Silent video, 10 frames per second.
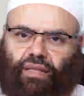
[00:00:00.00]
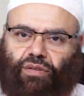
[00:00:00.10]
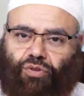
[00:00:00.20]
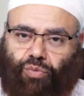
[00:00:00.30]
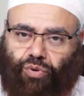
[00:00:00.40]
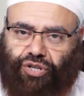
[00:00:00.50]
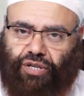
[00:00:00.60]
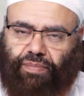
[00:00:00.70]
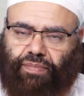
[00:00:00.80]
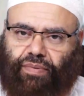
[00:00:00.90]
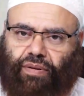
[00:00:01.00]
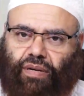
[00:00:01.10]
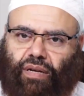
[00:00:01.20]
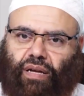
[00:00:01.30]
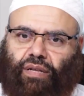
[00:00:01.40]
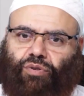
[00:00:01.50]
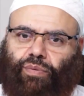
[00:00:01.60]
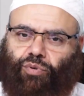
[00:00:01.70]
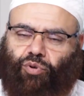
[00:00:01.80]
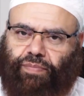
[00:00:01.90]
than to worship and
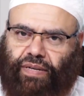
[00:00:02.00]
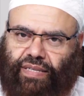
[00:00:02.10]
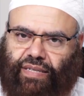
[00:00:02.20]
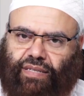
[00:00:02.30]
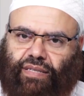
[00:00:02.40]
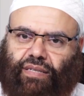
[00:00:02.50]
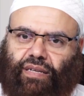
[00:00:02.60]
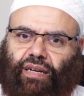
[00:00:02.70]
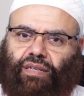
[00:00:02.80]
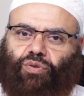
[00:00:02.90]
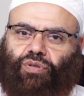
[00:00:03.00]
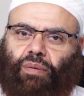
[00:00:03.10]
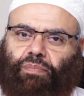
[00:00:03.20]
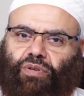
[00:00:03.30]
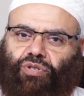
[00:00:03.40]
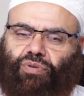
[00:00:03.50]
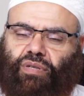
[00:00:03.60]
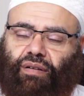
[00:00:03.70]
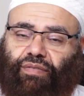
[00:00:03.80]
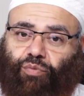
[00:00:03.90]
to be obedient and to submit
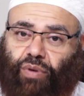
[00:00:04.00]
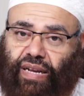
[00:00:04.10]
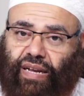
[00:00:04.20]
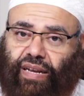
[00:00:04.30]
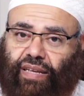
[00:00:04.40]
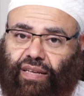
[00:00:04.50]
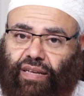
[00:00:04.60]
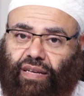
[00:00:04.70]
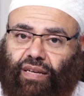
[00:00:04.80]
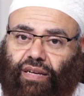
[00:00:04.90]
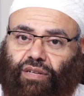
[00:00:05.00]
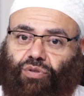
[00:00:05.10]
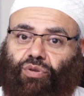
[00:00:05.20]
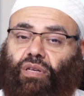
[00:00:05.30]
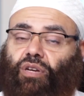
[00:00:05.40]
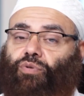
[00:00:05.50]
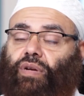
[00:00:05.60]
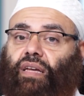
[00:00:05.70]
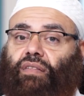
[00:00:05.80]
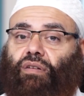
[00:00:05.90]
yourself willingly to the
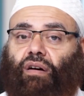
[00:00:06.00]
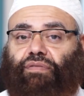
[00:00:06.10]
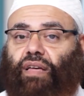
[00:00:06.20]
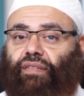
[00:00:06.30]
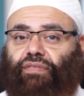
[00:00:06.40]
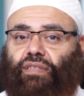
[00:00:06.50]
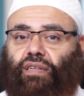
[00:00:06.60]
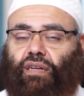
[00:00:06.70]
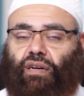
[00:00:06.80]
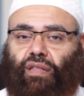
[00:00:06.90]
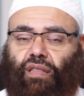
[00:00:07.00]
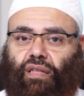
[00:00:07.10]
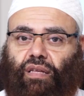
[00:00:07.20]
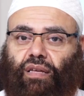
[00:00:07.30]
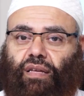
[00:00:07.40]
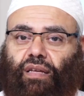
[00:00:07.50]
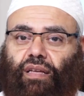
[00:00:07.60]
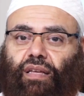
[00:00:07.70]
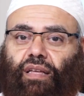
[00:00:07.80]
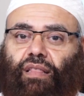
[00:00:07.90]
creator of the heavens and earth.
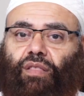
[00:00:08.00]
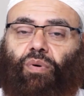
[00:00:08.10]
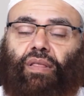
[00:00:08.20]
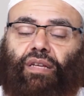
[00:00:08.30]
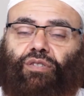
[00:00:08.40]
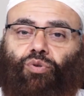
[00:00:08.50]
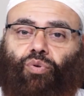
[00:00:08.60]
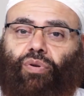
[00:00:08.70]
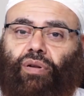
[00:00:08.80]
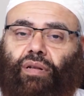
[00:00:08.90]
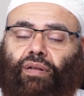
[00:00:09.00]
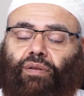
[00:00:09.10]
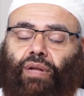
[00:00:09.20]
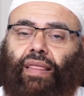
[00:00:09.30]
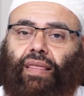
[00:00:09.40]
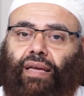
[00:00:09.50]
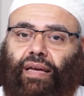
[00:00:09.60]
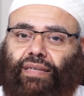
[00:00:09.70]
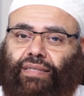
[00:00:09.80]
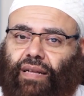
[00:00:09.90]
The one that is no
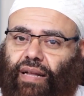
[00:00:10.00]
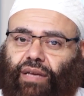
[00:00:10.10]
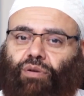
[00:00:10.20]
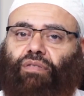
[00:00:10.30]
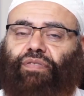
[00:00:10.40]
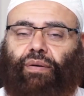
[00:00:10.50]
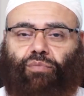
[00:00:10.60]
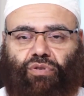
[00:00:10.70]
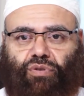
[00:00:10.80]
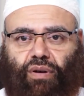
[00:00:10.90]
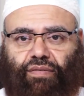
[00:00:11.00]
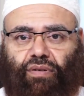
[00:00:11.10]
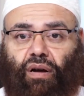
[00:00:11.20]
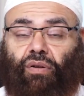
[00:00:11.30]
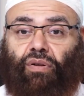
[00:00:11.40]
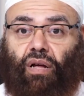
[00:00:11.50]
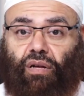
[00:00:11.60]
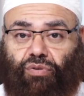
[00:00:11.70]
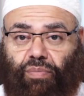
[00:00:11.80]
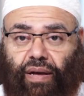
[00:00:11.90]
nothing is the like of him whatsoever.
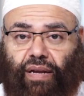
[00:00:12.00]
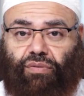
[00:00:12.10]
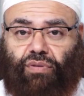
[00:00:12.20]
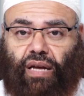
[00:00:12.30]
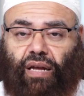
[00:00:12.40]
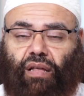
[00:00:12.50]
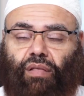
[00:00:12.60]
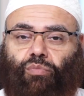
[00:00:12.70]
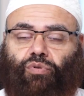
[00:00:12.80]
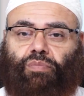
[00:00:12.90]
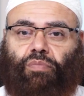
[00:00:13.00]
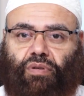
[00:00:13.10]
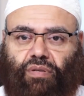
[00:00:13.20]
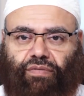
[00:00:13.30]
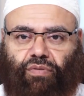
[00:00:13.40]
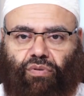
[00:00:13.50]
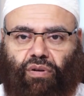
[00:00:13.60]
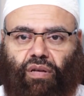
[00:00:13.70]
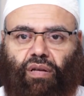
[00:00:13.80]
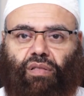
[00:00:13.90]
Allah subhanahu wa ta'ala, the most merciful,
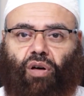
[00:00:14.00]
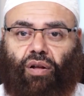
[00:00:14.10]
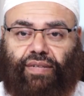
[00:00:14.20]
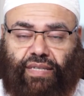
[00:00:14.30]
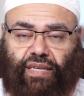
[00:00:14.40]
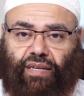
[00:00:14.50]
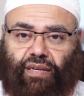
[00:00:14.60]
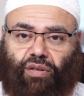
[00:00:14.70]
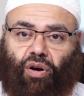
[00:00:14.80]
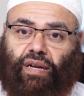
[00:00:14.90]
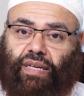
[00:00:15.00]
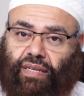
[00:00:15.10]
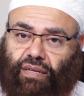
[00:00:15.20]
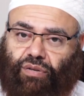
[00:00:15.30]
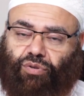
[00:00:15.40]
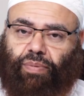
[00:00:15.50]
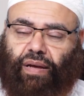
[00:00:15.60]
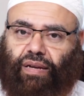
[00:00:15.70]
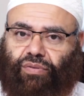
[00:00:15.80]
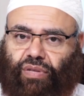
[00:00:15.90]
the all seer, the all hearer
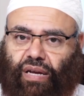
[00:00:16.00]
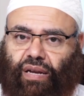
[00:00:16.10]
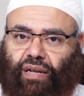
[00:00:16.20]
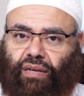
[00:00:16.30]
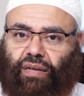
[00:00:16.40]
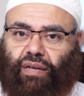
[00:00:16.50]
subhanahu wa ta'ala,